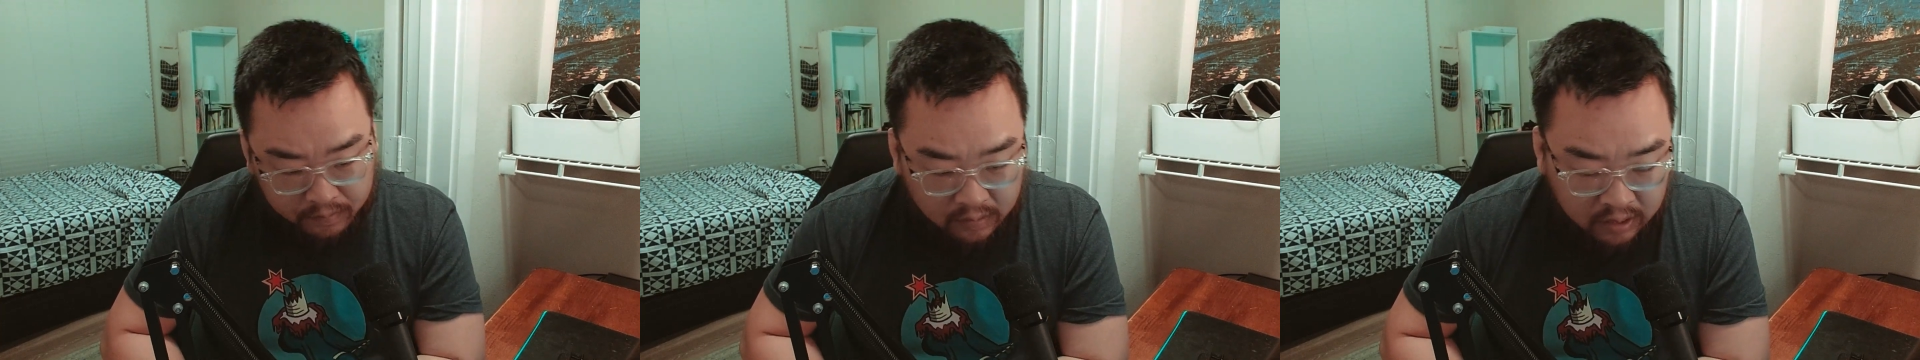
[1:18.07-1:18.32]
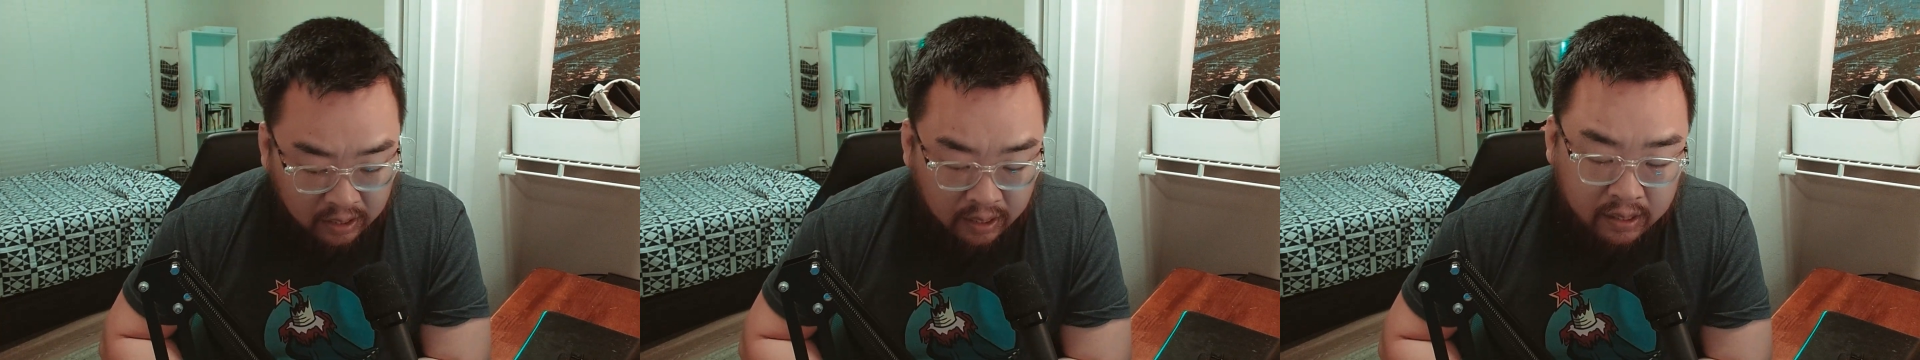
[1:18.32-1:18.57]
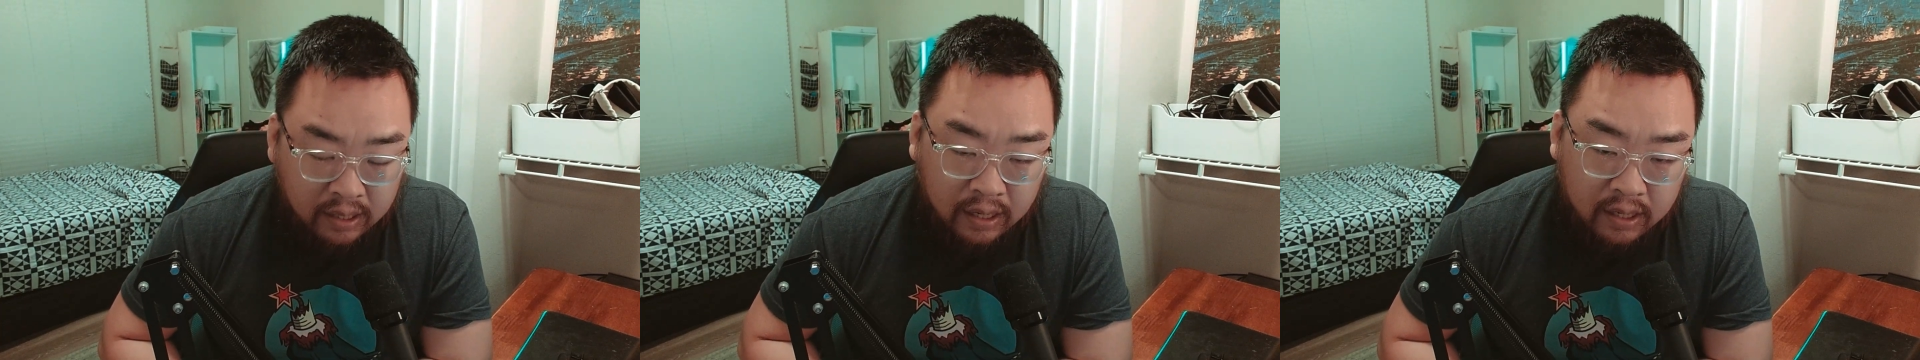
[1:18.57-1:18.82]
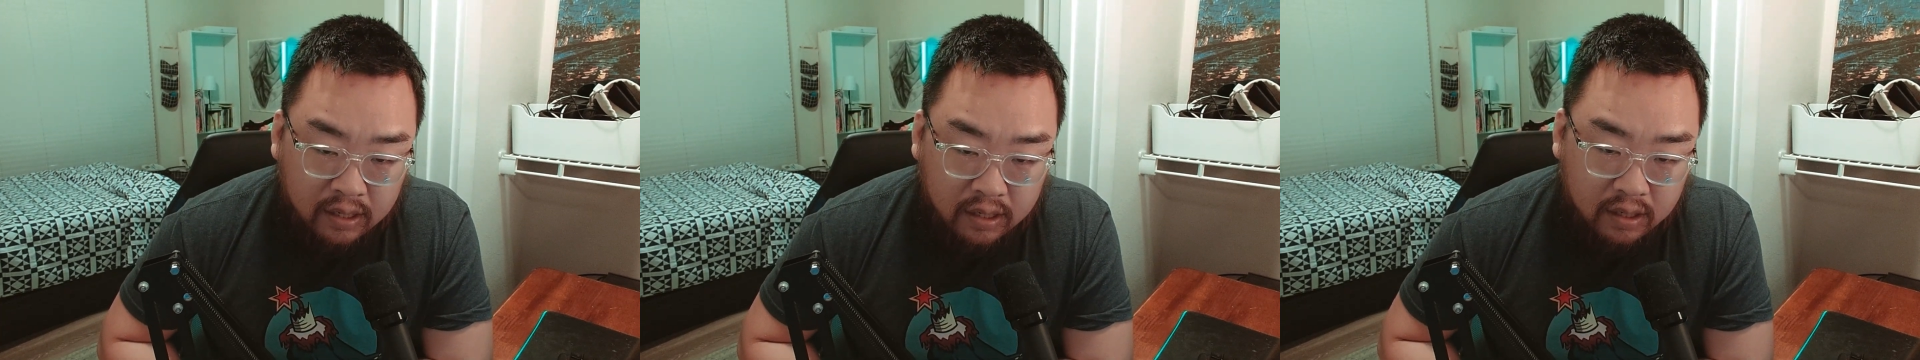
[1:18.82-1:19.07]
yeah, I
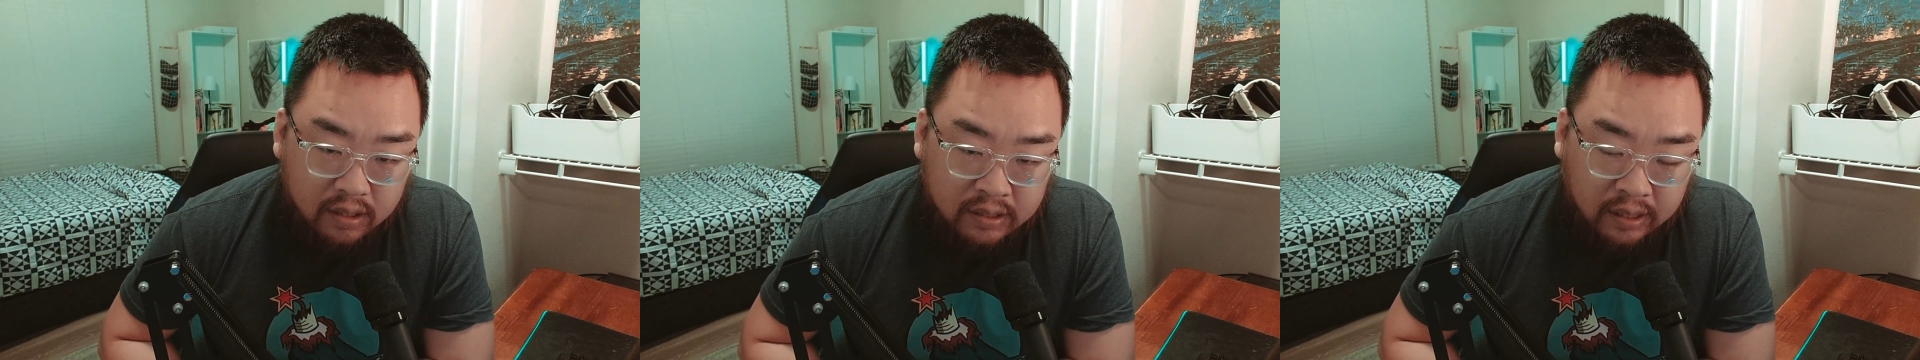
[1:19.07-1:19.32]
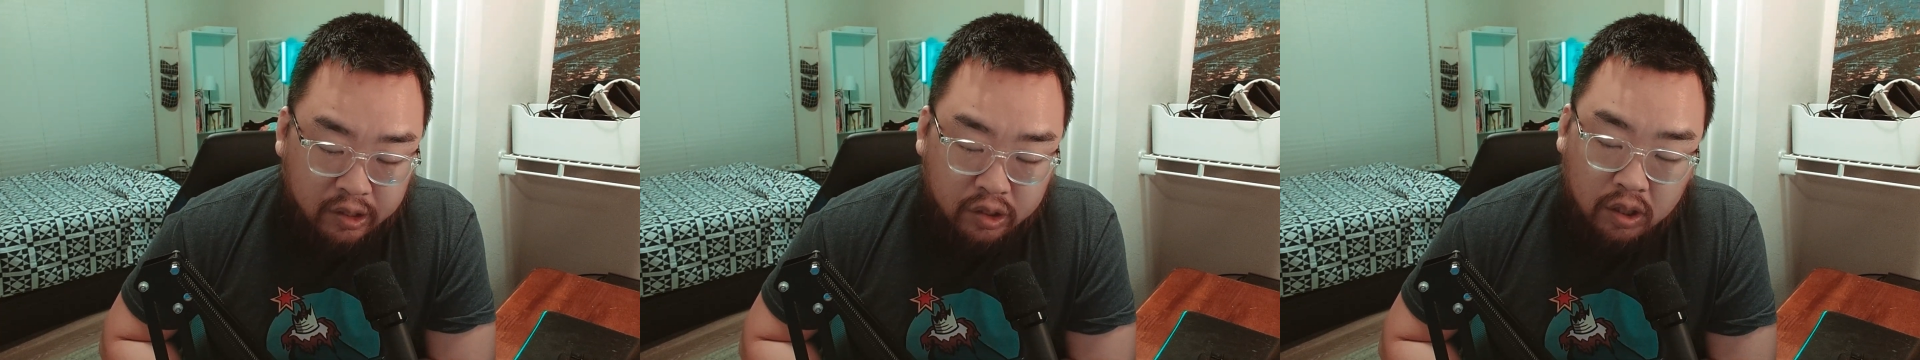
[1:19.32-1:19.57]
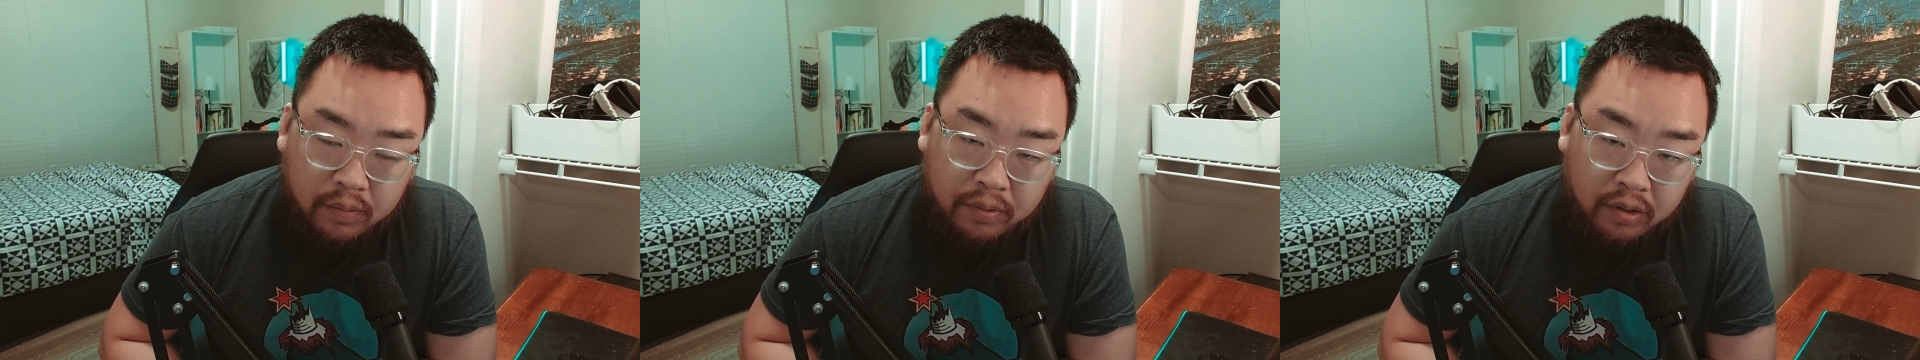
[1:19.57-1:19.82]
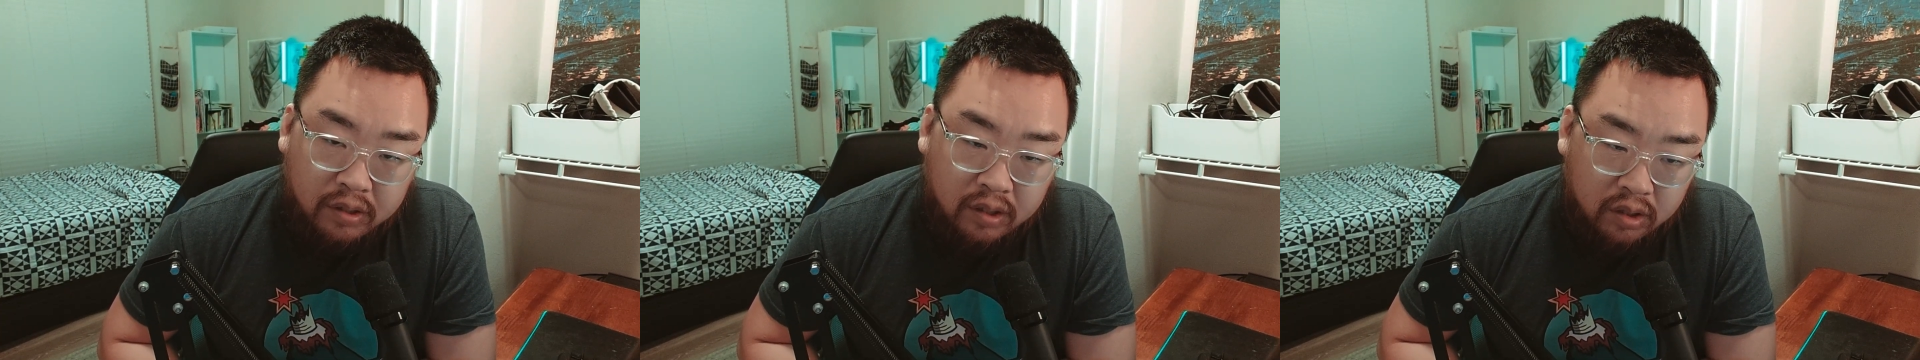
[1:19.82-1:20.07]
got sexually
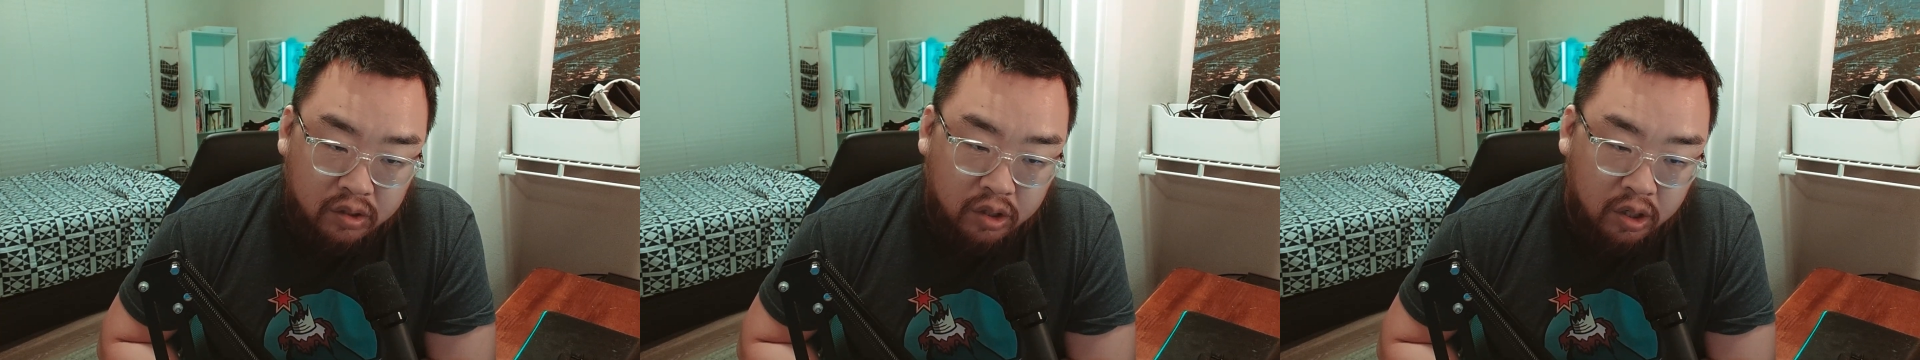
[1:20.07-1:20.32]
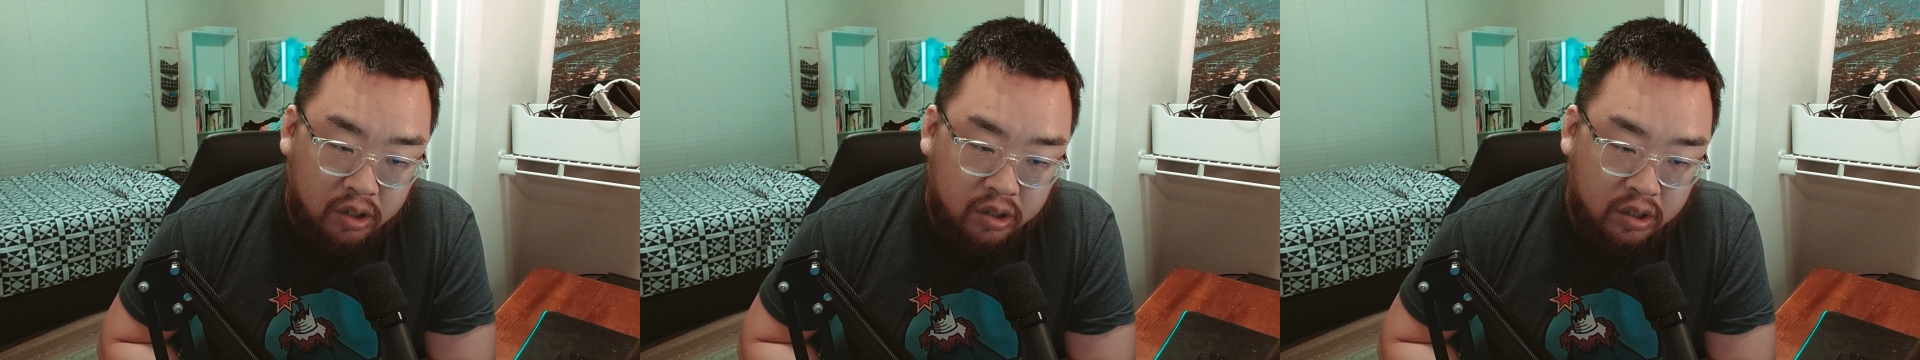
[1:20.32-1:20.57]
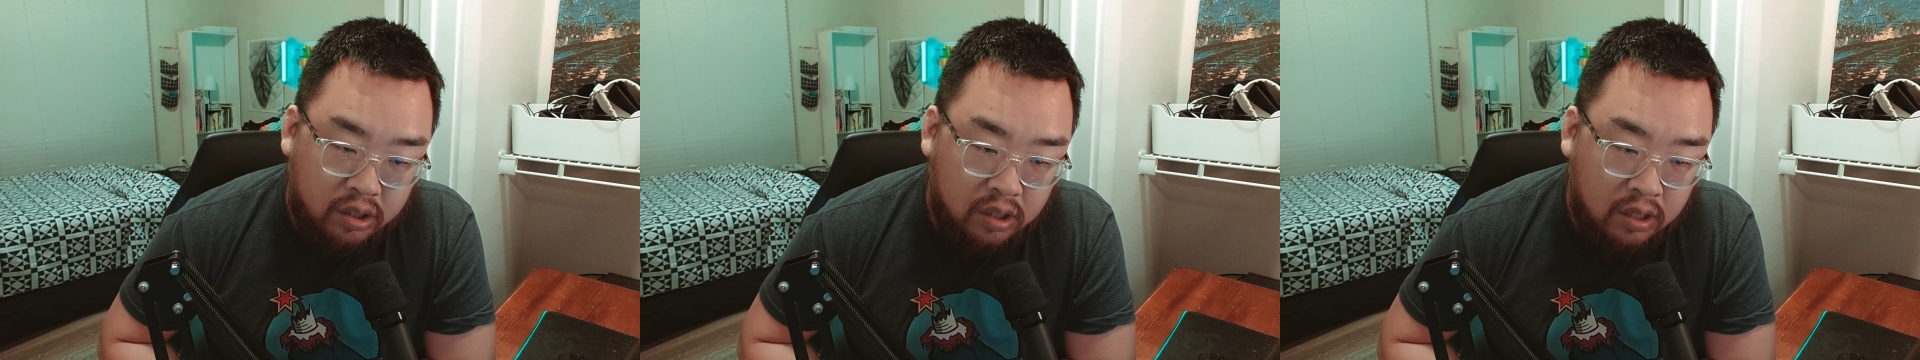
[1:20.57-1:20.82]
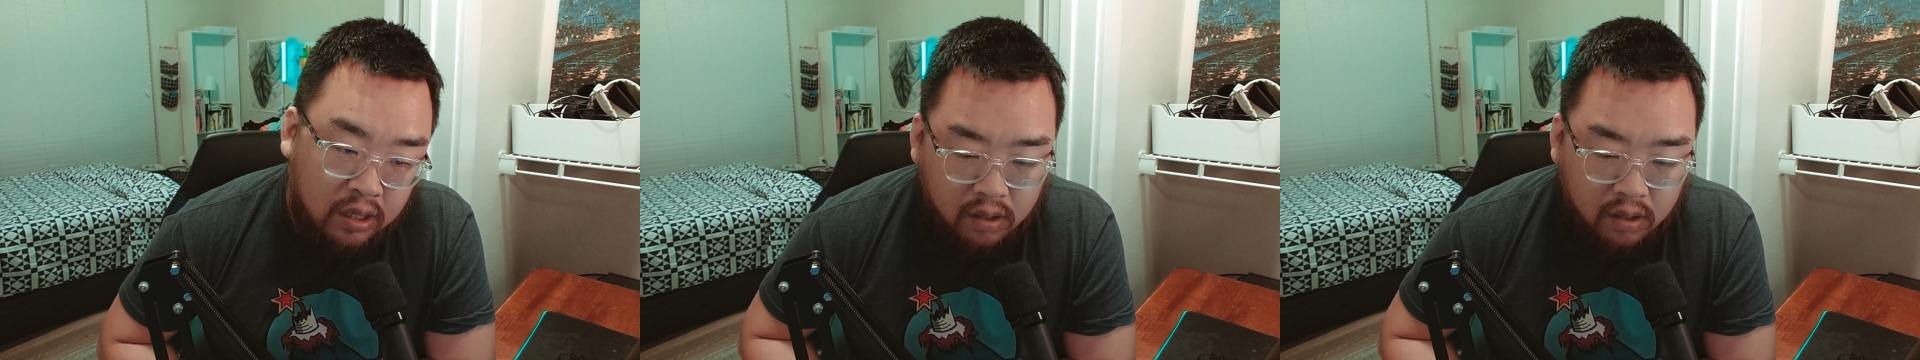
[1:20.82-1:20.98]
abused in a church.